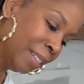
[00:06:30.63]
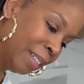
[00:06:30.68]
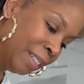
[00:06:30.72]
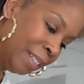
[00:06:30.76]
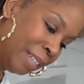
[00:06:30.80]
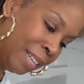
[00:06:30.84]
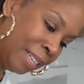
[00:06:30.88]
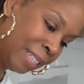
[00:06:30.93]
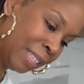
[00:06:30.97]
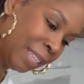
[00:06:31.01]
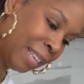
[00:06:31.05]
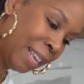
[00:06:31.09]

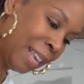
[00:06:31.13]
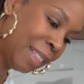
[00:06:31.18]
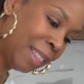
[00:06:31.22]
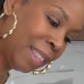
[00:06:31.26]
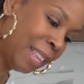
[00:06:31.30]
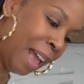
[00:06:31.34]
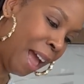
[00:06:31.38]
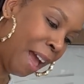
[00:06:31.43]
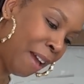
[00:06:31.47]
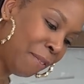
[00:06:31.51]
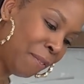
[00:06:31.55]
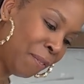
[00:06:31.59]
Let's get
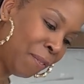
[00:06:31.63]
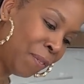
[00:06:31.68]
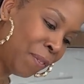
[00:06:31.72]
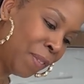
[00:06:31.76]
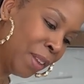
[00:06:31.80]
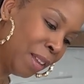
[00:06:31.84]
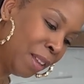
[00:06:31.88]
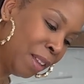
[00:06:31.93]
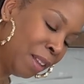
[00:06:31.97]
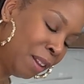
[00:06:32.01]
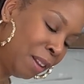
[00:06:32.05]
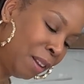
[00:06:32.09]
that
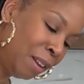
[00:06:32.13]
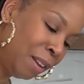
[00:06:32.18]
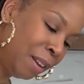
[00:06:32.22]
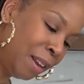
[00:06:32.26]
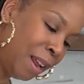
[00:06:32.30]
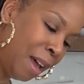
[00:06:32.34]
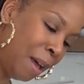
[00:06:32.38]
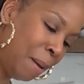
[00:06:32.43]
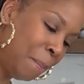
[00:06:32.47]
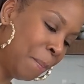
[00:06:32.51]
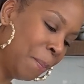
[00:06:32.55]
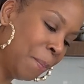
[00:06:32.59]
filled
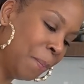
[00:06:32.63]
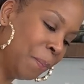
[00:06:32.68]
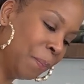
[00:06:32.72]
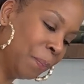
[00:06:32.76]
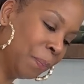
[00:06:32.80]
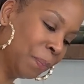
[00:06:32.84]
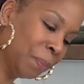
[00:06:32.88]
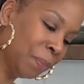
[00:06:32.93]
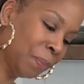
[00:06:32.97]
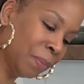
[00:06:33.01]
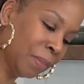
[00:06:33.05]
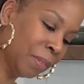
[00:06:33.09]
up.
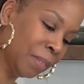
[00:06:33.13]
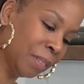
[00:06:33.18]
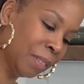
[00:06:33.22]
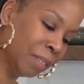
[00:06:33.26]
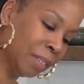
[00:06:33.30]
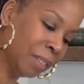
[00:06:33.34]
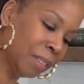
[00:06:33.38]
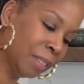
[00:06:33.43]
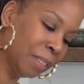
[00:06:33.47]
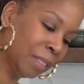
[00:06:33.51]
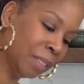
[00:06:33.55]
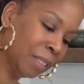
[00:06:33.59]

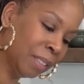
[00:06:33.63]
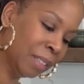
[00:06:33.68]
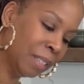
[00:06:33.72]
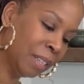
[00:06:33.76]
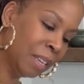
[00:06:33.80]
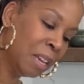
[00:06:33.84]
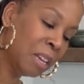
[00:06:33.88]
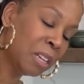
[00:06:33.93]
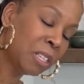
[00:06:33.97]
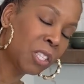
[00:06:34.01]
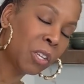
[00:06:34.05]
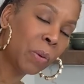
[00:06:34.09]

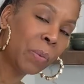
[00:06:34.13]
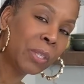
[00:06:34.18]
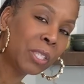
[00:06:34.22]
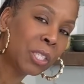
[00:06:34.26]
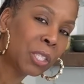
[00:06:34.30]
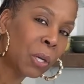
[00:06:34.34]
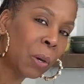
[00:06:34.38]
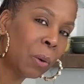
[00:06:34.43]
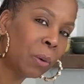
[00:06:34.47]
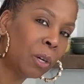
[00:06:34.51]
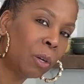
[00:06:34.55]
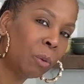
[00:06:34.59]
So in
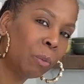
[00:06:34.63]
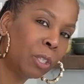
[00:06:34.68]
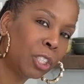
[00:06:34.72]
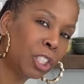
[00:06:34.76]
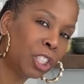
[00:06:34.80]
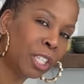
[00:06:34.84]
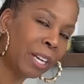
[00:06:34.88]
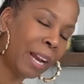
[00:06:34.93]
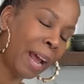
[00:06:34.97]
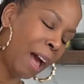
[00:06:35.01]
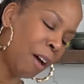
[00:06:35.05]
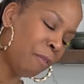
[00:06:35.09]
total, we
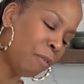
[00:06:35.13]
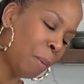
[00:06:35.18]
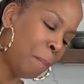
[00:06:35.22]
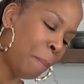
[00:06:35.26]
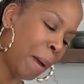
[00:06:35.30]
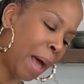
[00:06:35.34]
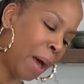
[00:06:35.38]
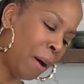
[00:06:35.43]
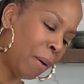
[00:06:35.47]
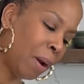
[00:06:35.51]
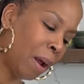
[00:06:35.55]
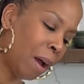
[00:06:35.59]
should have
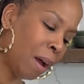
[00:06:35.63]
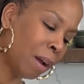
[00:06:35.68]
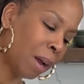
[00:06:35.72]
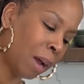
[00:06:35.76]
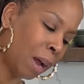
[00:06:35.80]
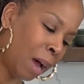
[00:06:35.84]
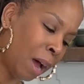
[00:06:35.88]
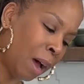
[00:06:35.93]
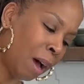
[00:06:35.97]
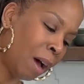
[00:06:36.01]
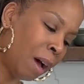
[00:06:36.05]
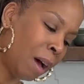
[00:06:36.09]
about
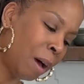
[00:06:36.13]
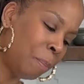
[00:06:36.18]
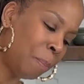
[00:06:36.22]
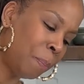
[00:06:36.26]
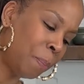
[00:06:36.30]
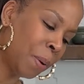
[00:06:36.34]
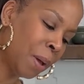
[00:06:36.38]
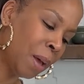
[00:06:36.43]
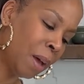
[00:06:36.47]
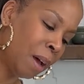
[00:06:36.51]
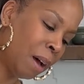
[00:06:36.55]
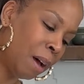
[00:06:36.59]
a
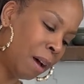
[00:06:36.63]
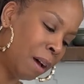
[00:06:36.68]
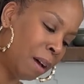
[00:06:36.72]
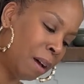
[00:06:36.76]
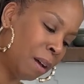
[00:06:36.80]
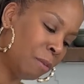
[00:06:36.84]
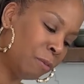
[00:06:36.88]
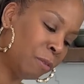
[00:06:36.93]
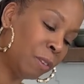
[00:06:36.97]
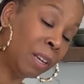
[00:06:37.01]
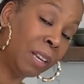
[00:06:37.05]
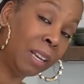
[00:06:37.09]
cup
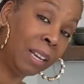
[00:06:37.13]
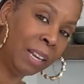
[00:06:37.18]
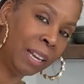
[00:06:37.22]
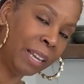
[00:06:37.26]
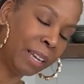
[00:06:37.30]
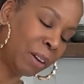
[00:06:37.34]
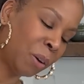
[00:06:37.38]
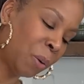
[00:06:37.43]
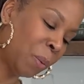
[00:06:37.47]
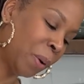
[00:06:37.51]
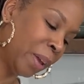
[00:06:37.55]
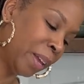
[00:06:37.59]
of
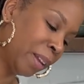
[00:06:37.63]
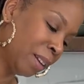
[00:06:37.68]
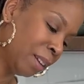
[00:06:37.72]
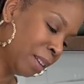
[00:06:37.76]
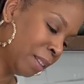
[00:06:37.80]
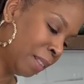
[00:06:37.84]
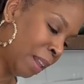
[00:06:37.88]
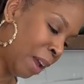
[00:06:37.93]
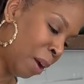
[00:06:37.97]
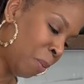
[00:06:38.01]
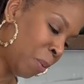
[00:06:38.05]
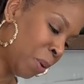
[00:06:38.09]
liquid
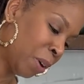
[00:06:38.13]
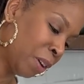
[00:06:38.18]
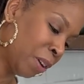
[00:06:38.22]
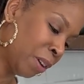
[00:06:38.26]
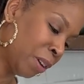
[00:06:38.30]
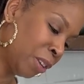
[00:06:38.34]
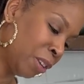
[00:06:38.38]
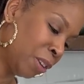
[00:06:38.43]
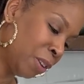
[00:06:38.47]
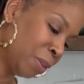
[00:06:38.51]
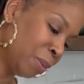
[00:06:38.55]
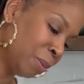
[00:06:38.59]
that we're
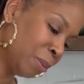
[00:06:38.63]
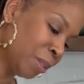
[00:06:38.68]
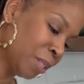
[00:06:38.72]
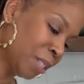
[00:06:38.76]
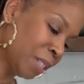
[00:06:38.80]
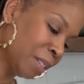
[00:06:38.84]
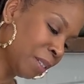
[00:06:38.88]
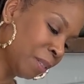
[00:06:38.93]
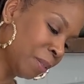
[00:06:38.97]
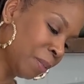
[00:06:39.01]
gonna use.